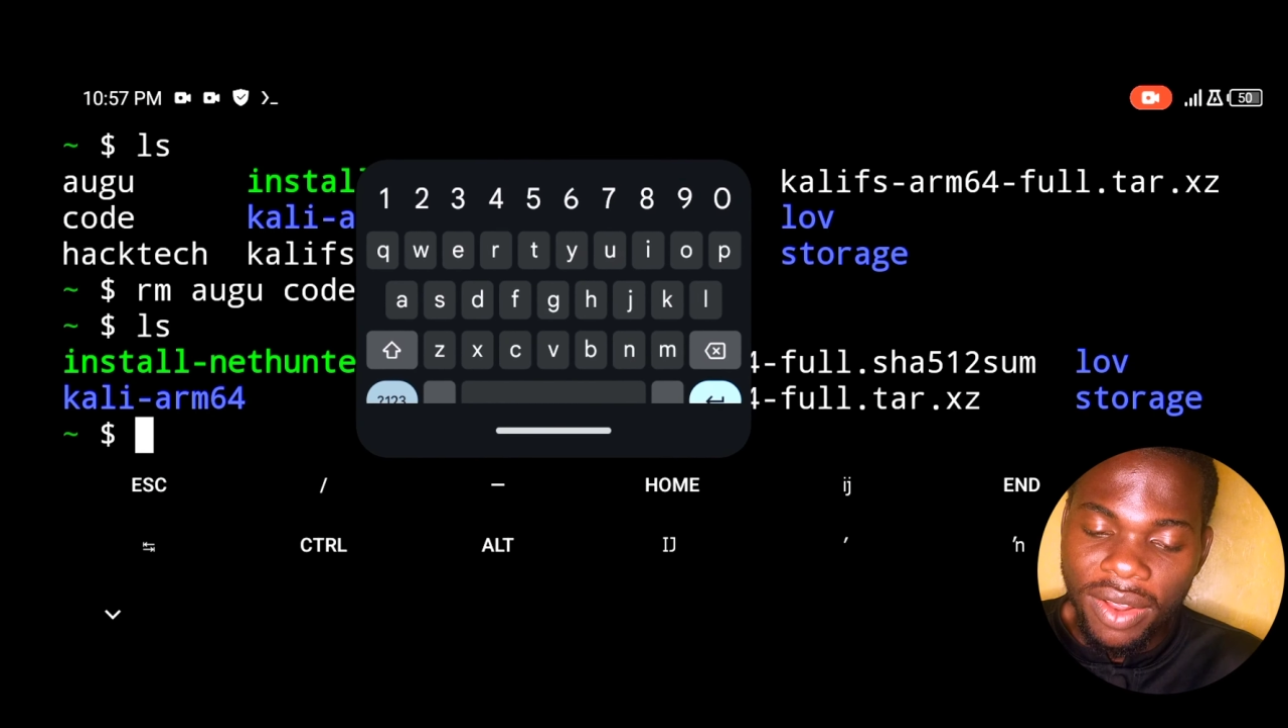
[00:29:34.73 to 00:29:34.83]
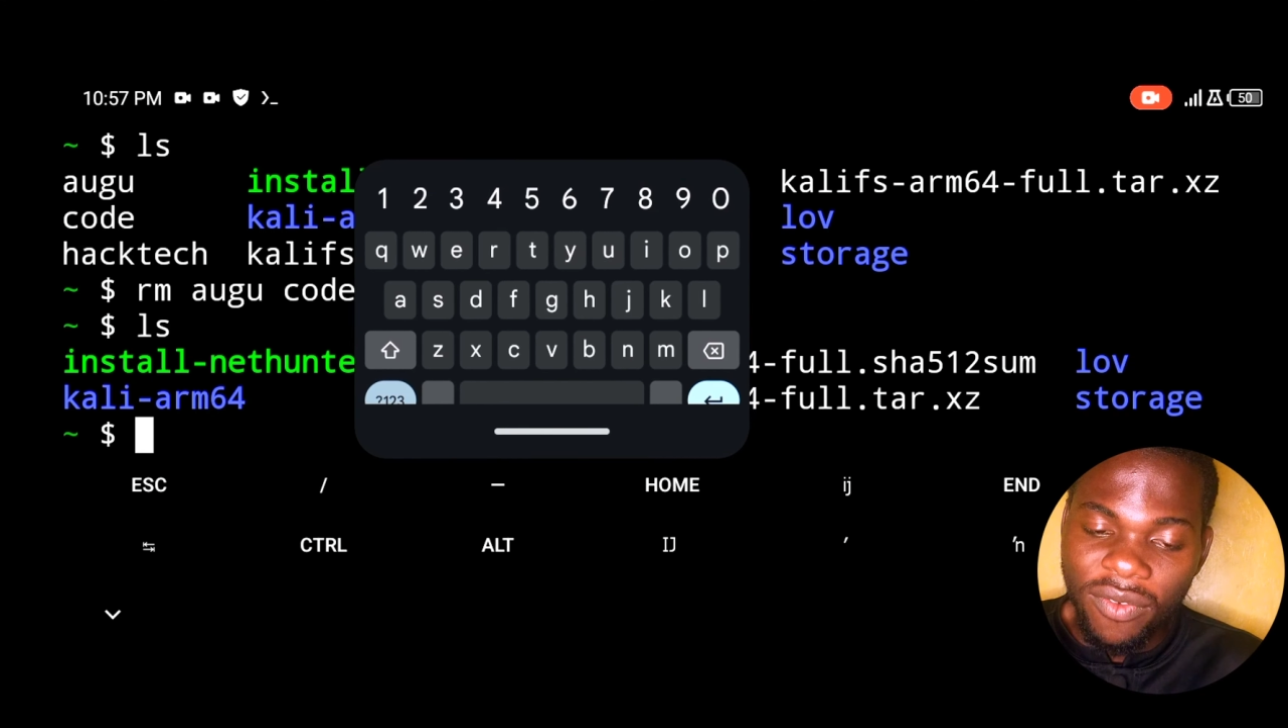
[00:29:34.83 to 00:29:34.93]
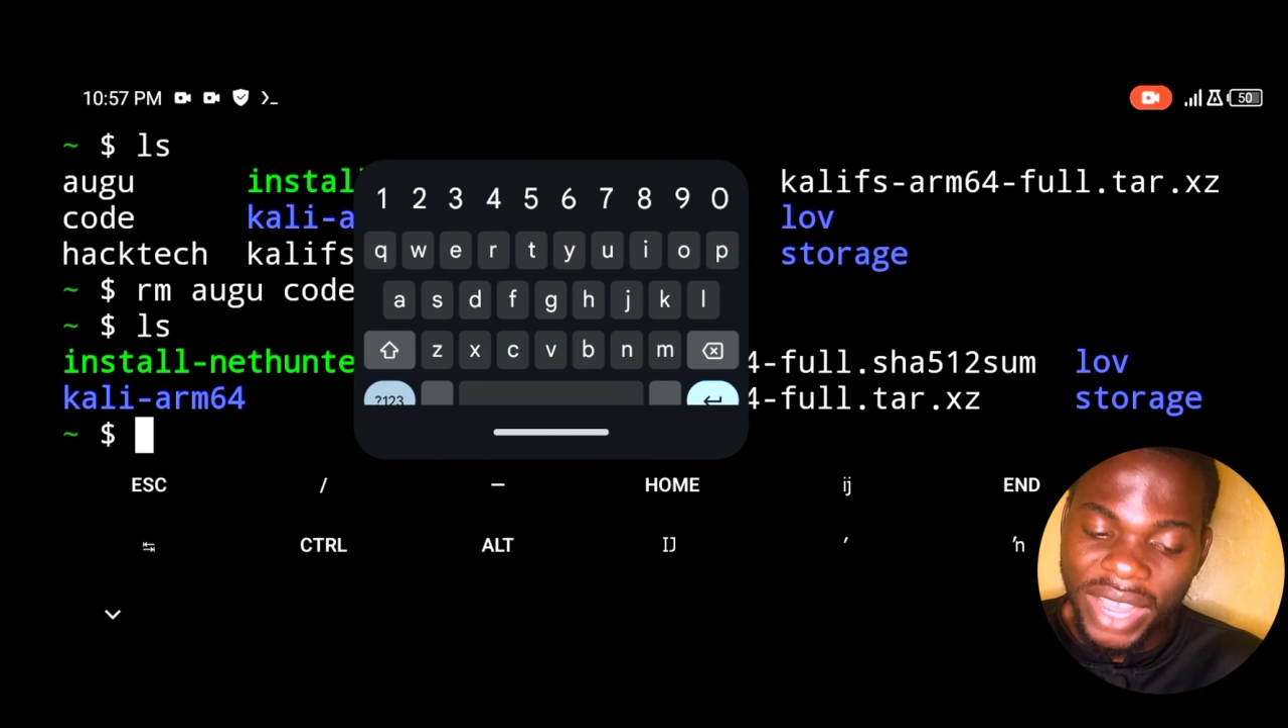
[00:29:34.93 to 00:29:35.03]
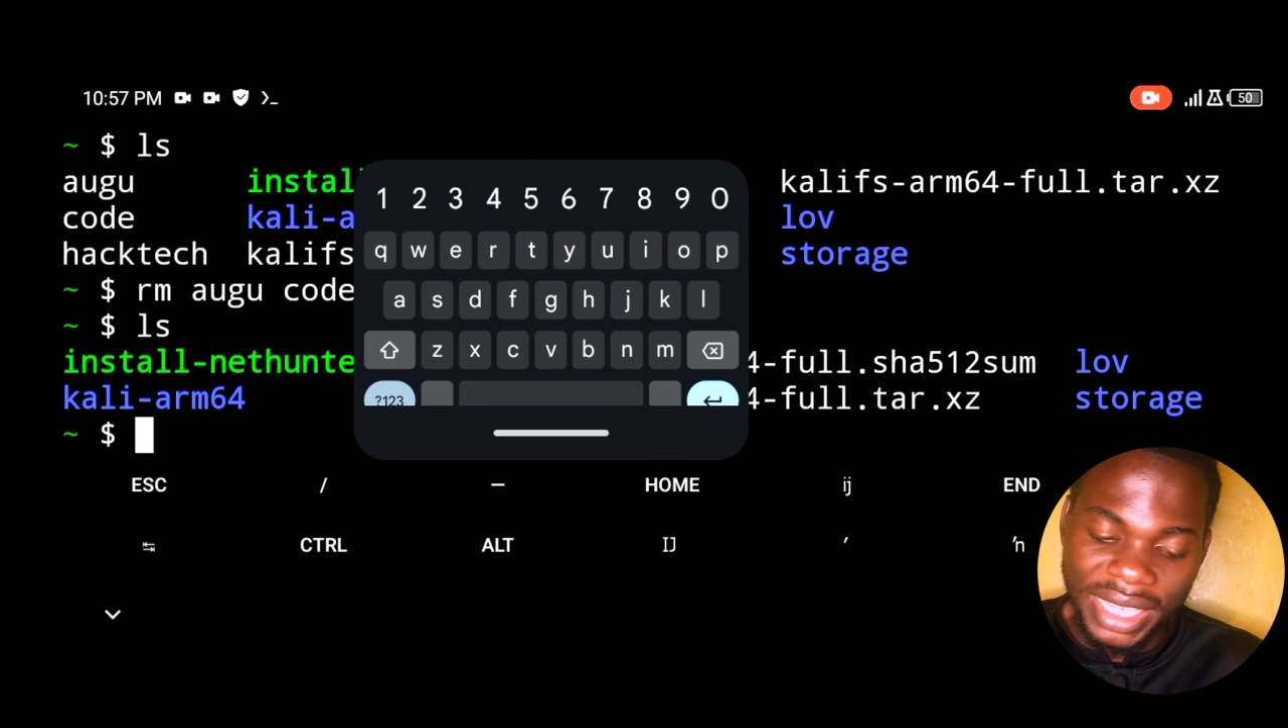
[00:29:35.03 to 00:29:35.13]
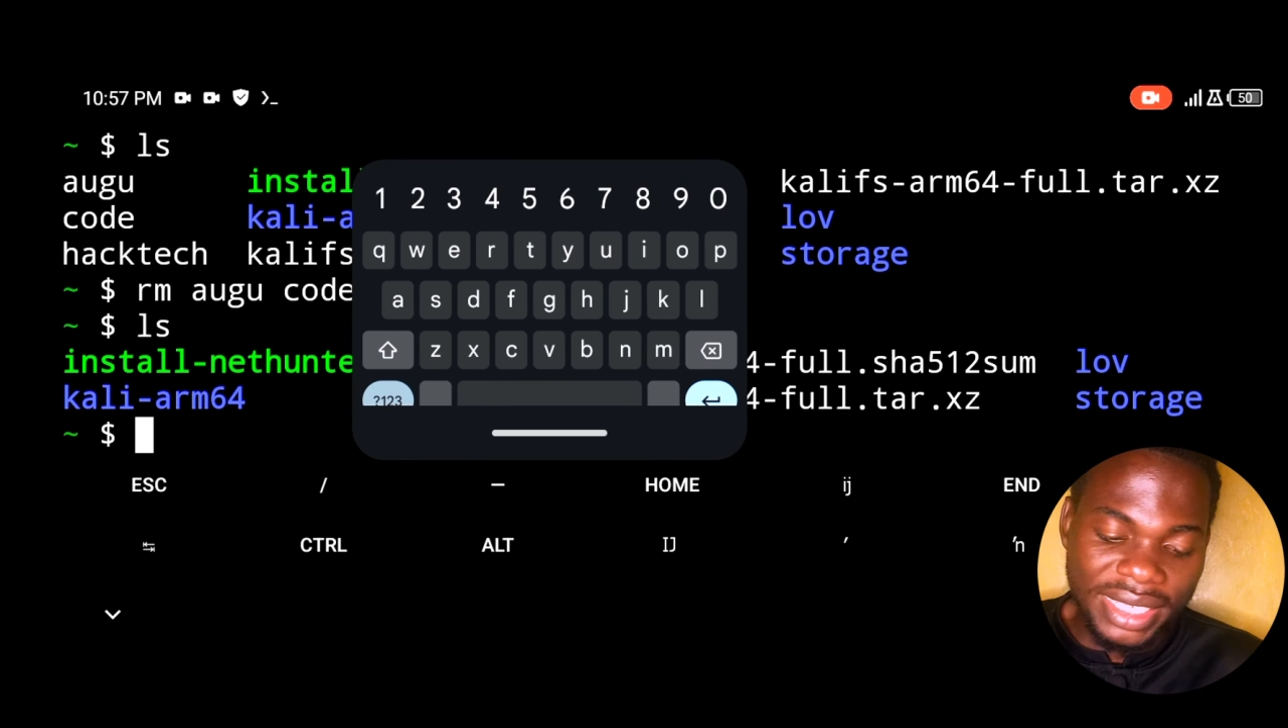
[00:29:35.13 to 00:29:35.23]

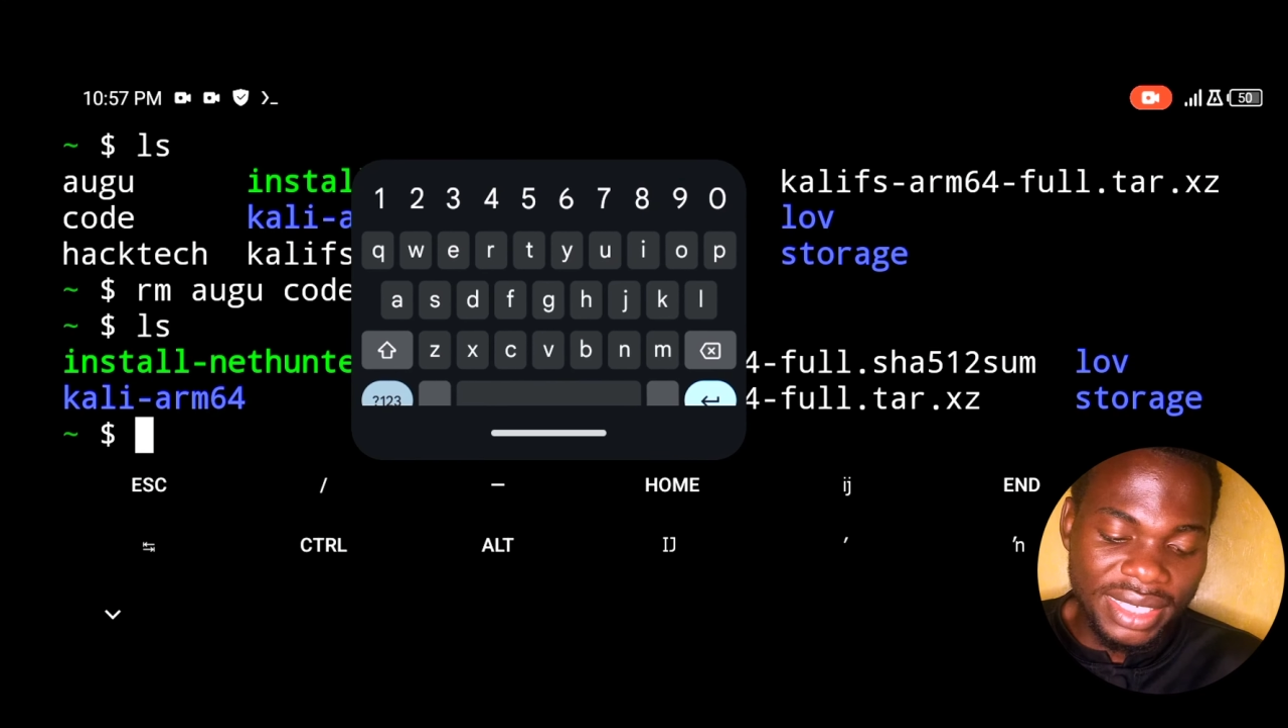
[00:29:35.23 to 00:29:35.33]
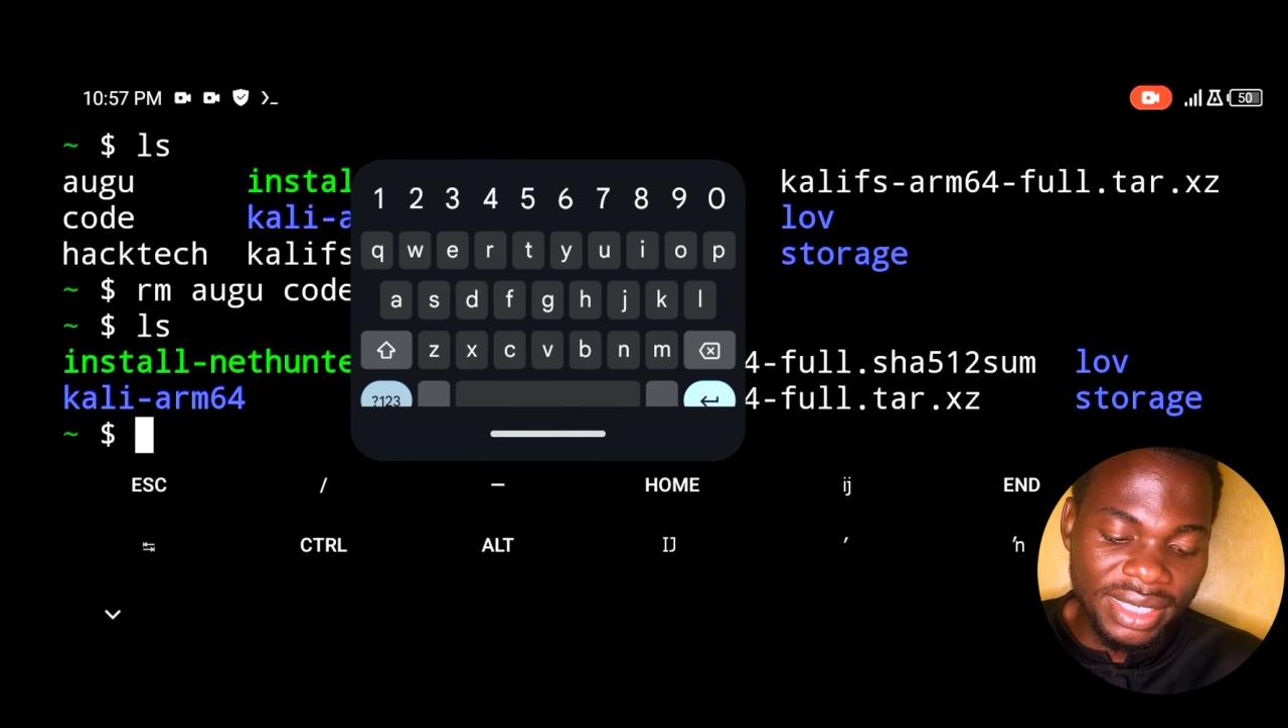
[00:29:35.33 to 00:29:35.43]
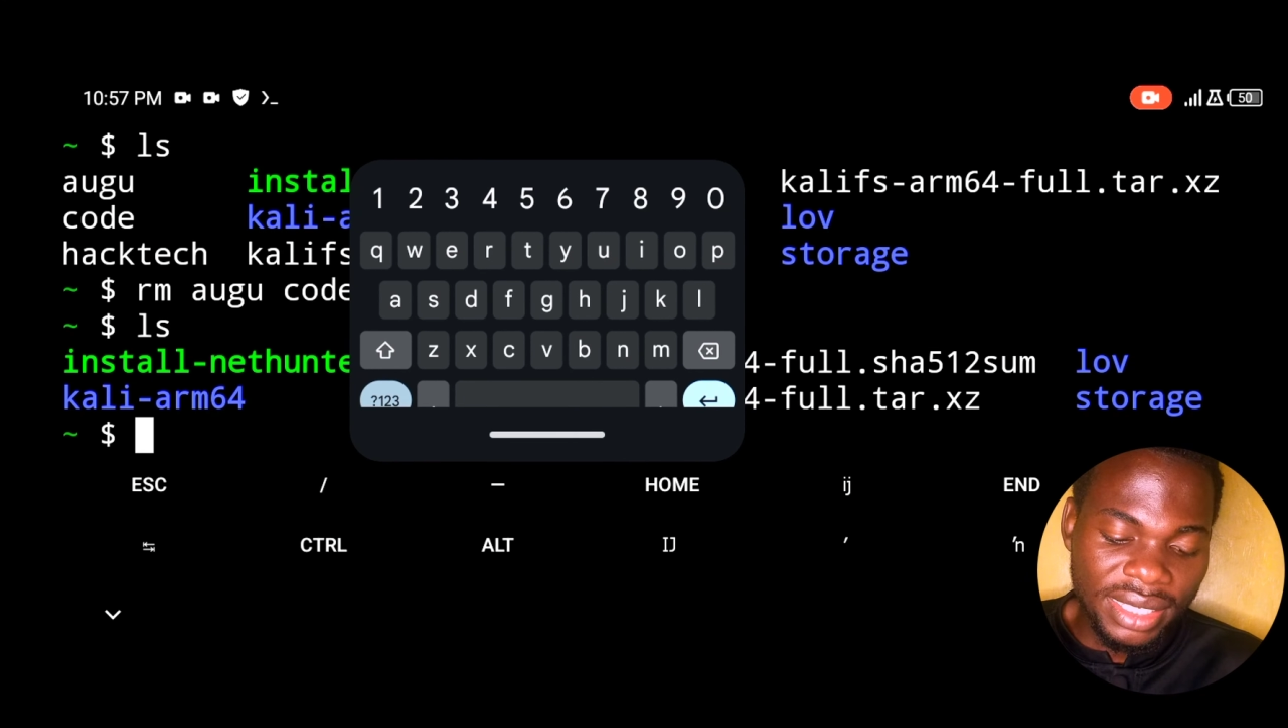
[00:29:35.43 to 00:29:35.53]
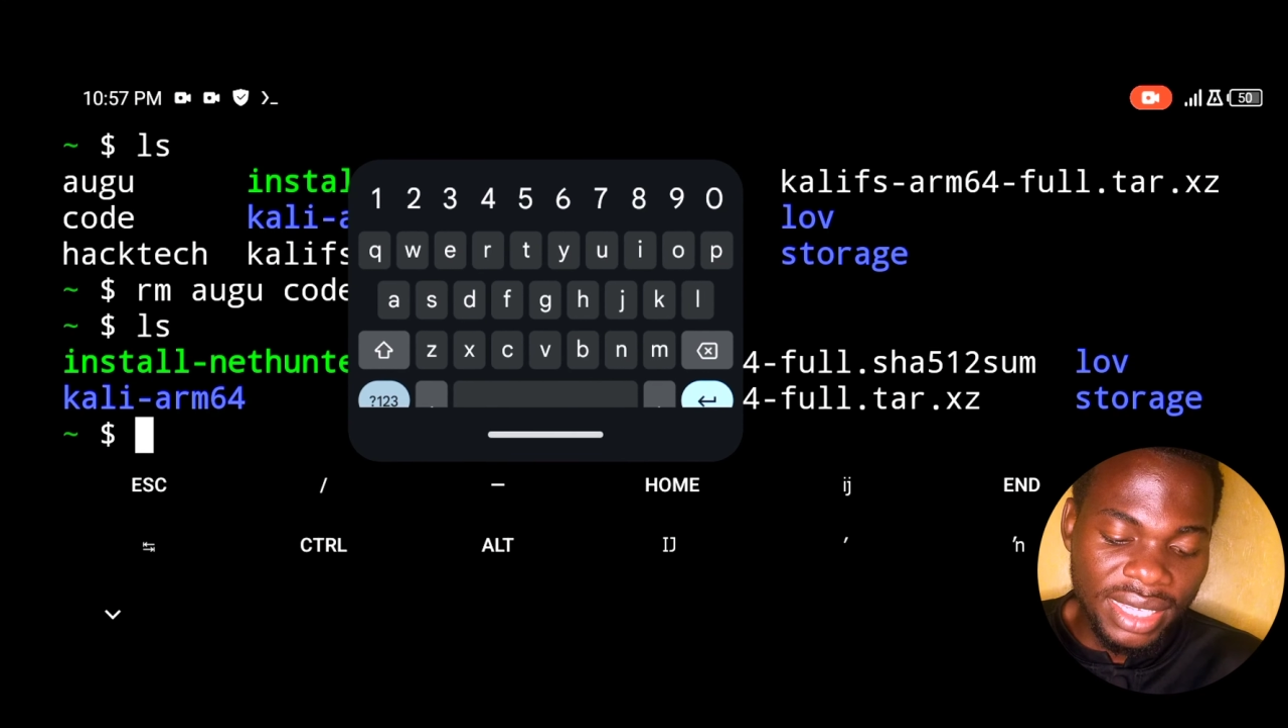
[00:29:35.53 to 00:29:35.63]
files.